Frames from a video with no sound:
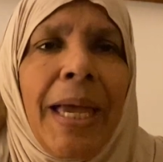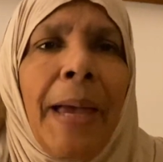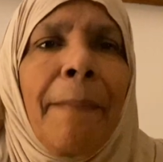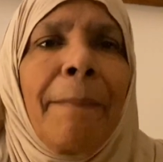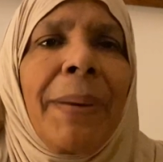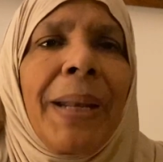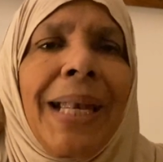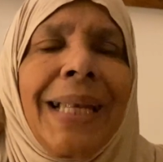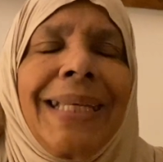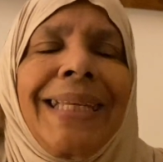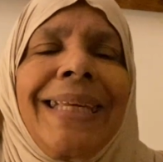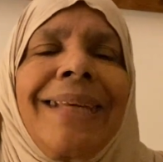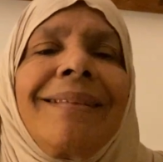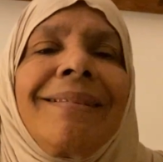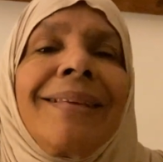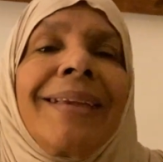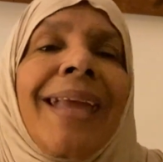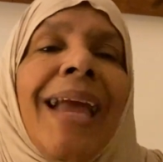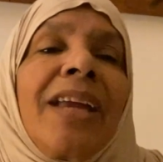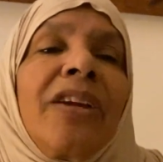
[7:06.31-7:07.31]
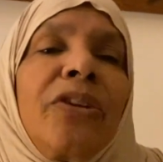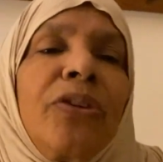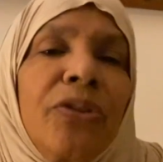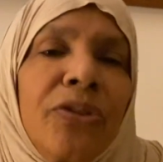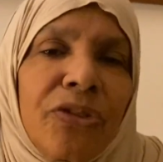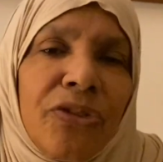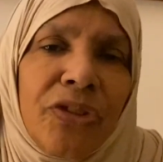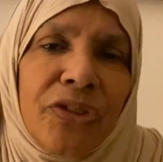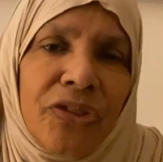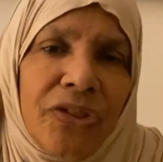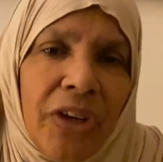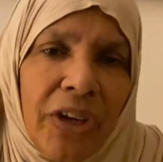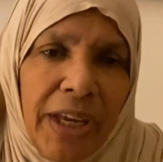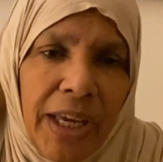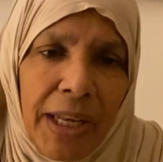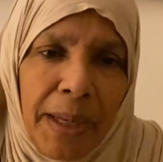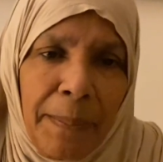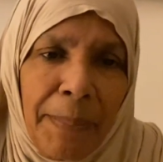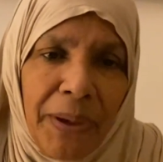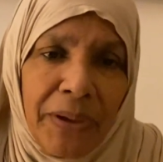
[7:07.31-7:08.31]
But at least you get used to
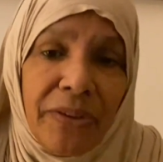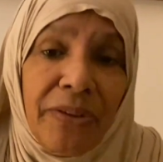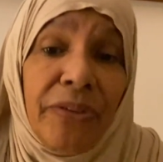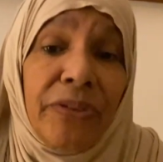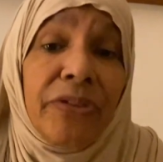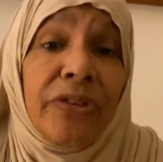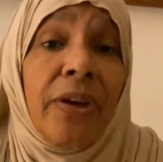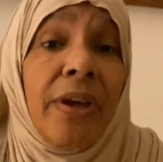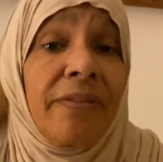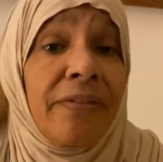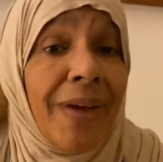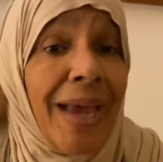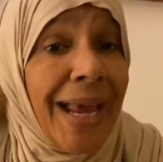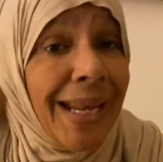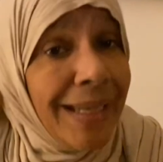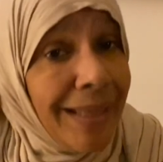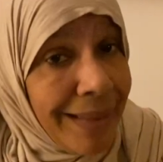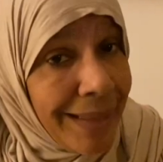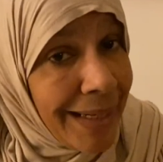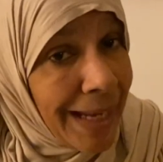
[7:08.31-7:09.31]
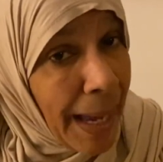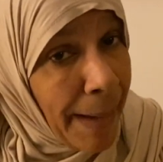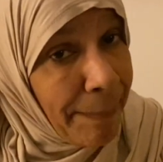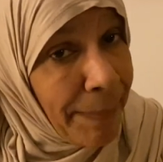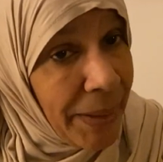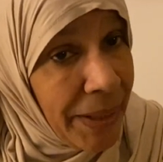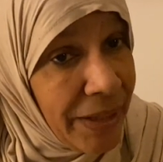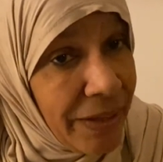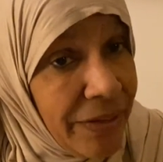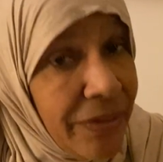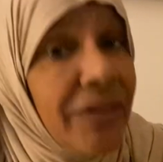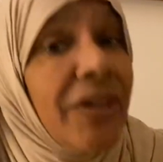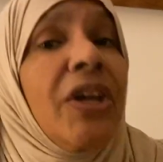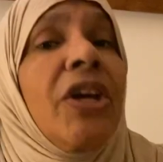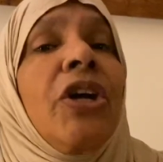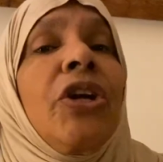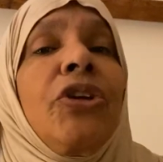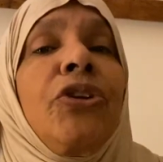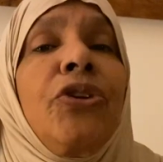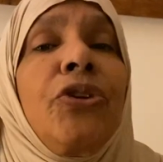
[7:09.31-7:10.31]
sucking a bottle. So if anything happened,
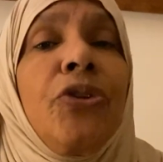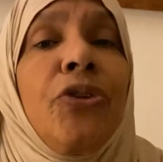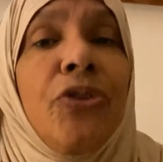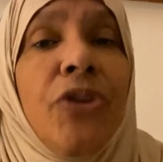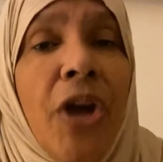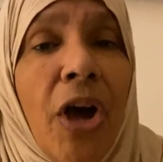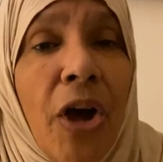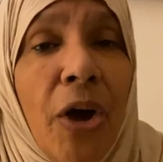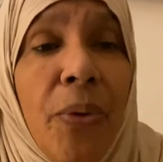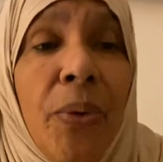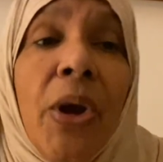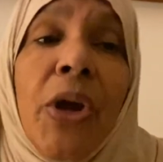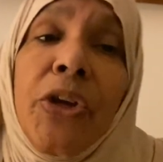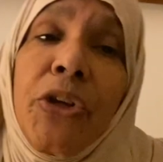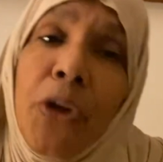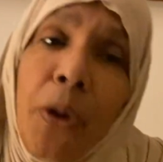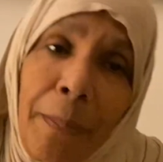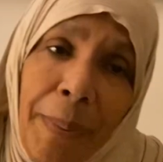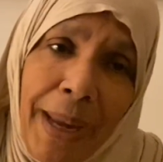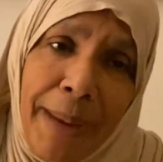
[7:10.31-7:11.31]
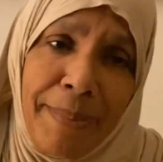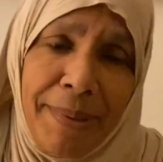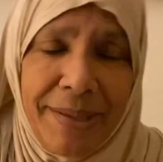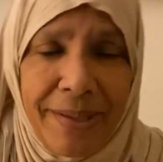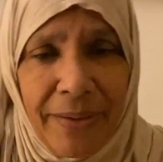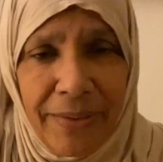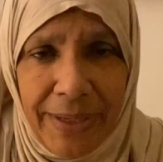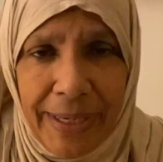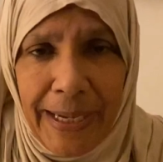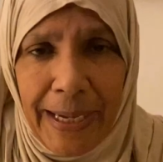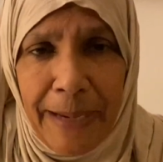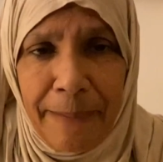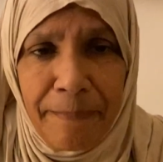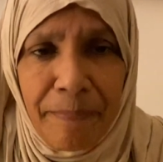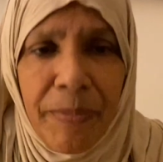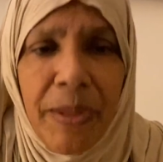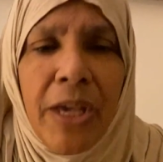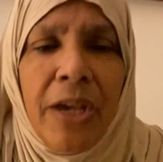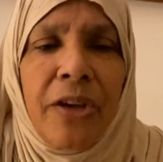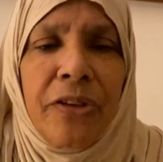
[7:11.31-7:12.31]
your baby's okay.
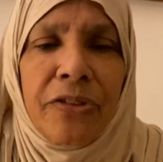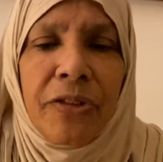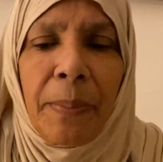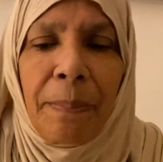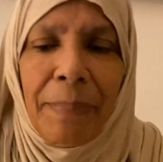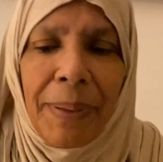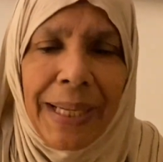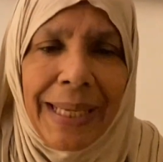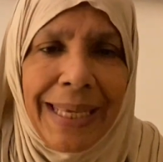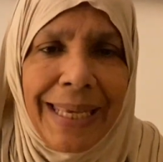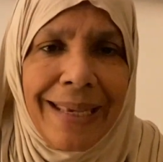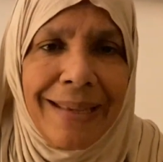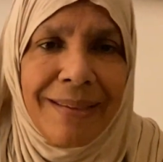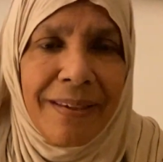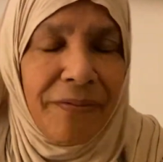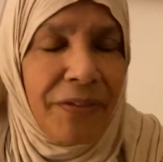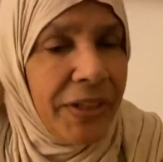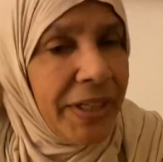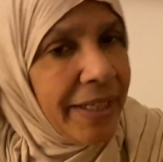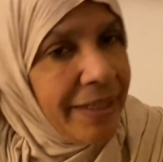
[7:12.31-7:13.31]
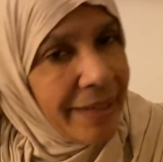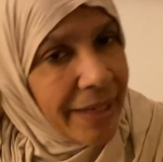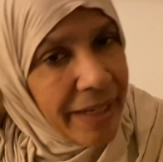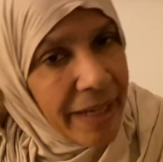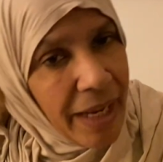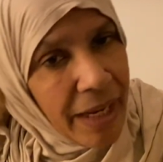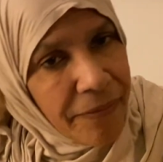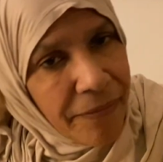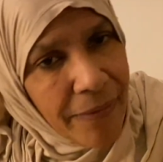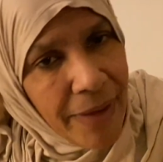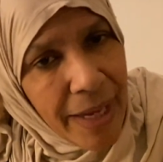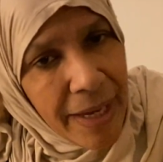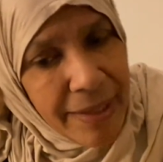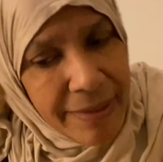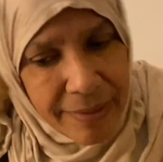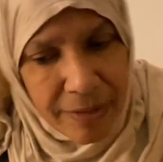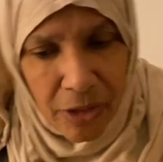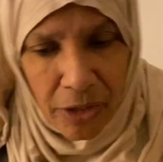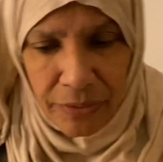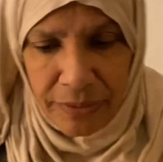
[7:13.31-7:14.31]
So please, if you need any
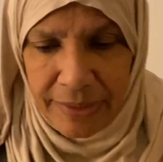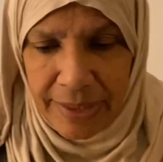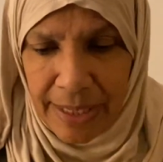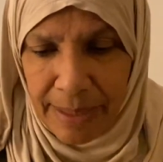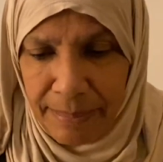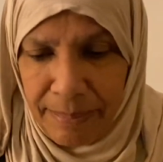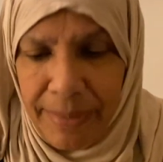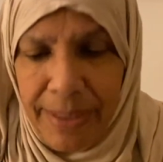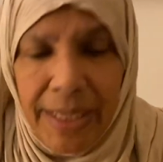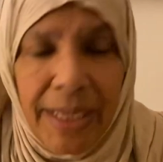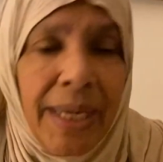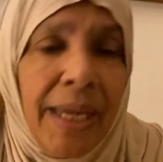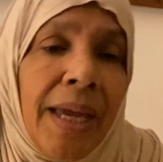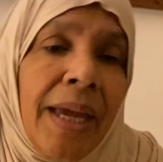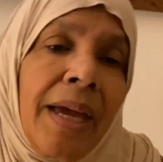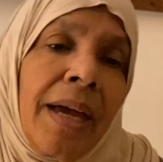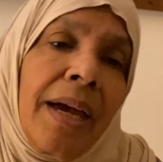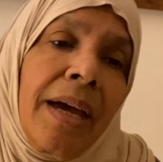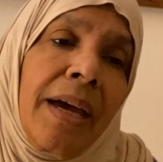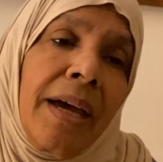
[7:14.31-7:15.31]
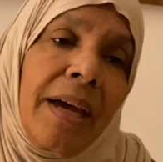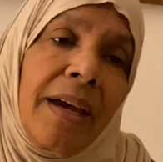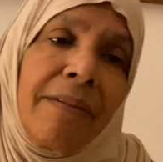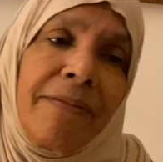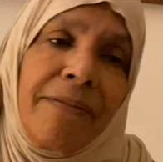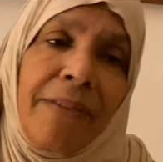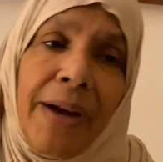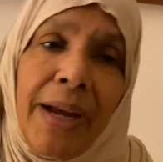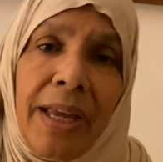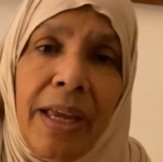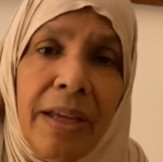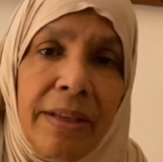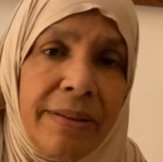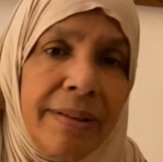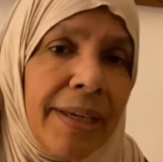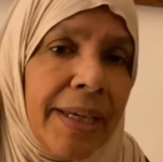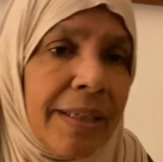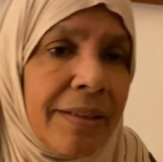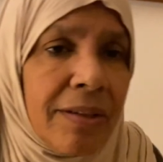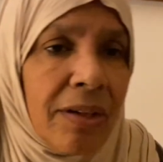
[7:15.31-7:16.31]
advice, contact me via
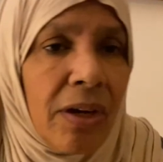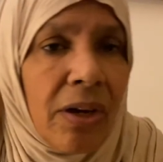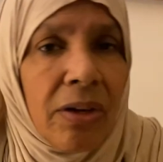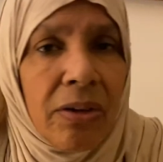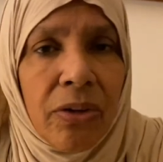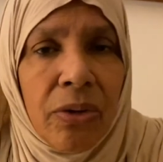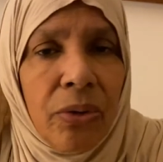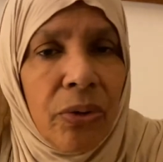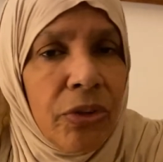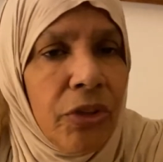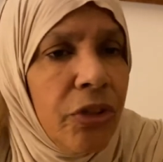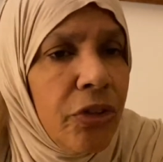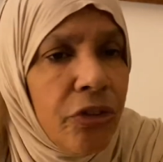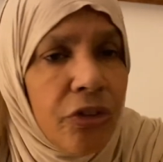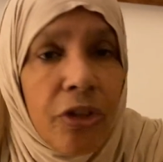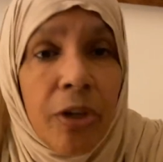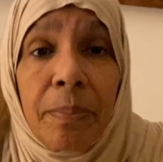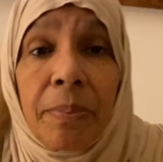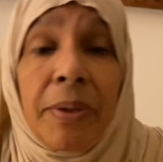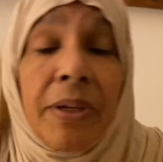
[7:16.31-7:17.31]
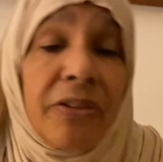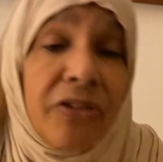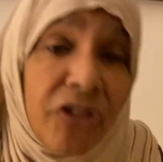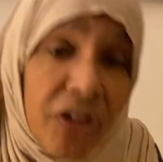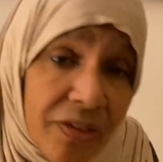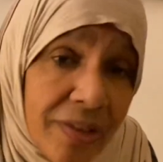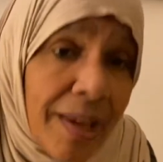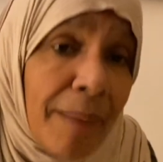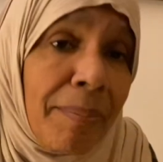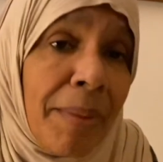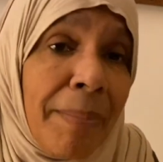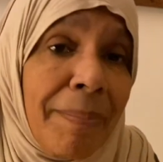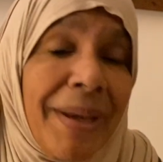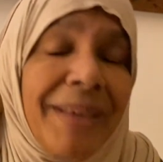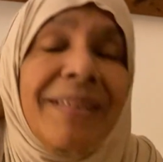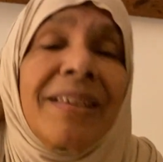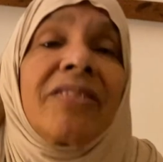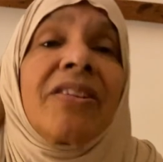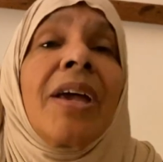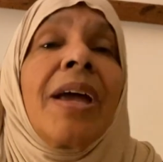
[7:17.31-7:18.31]
TikTok or YouTube. Just send me a
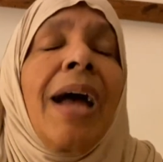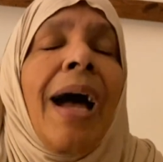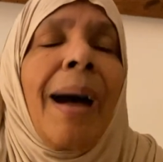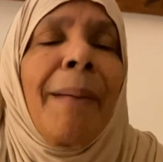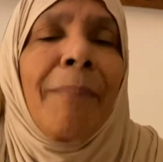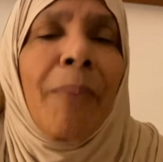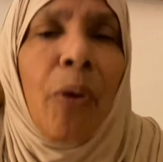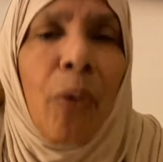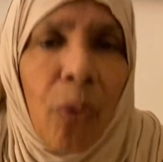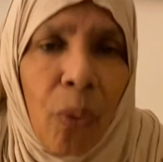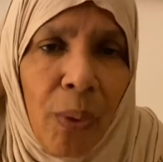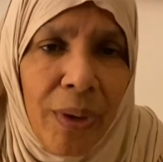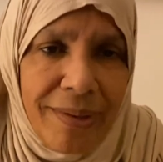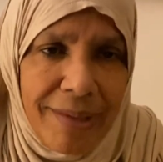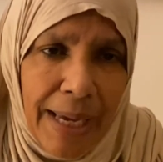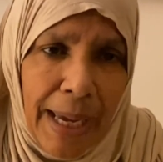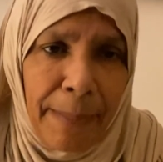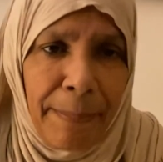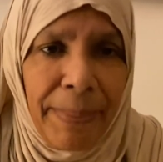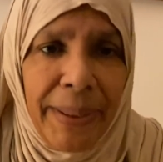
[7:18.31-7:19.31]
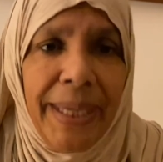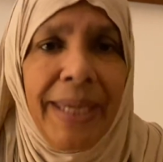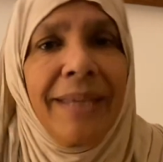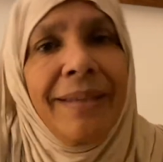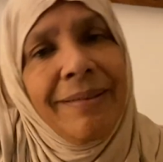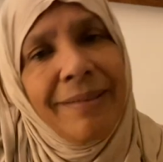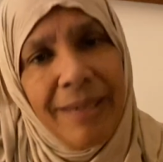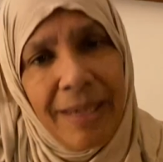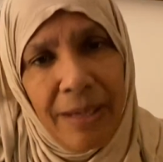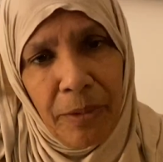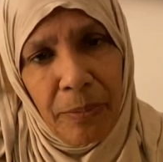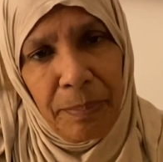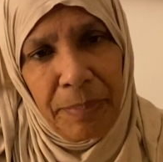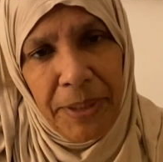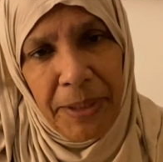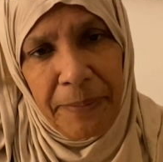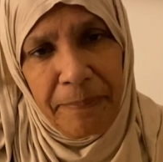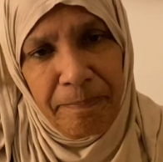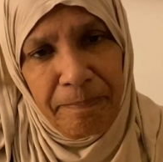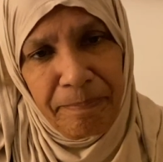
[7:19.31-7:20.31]
message. I'm always happy to help
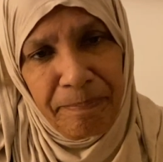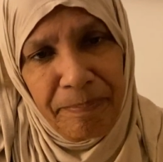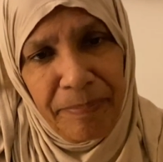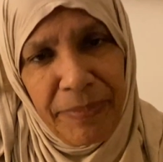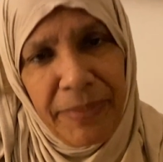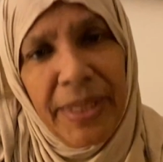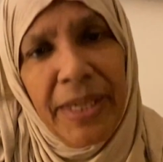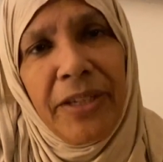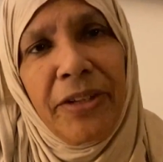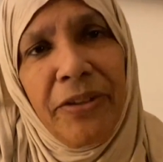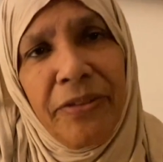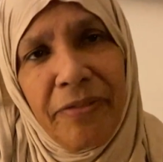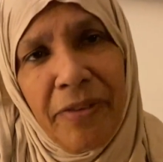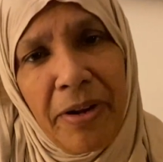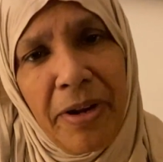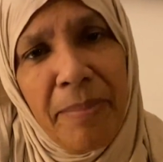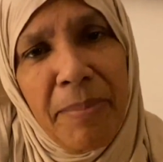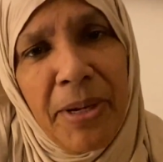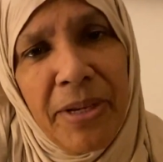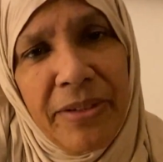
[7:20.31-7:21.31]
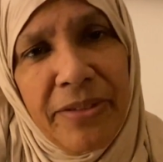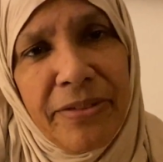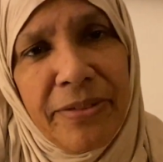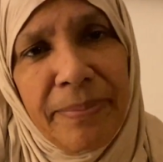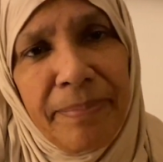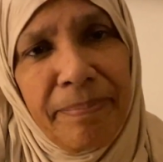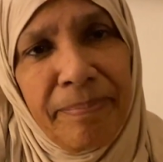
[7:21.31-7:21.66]
you. Thank you very much.